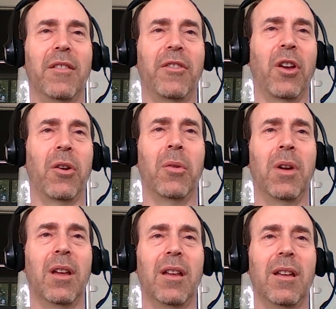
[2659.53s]
So
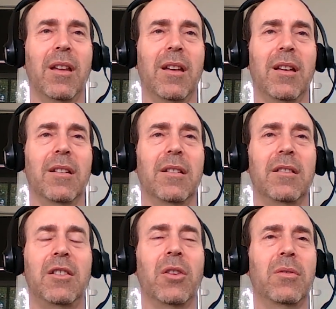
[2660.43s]

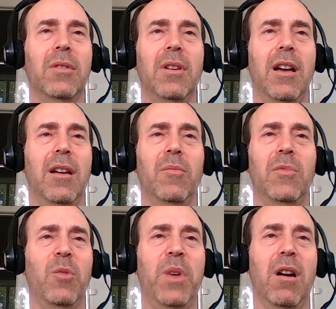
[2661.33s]

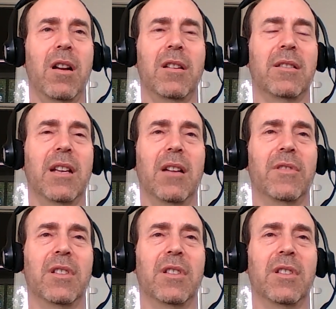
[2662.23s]
don't be hard on yourself.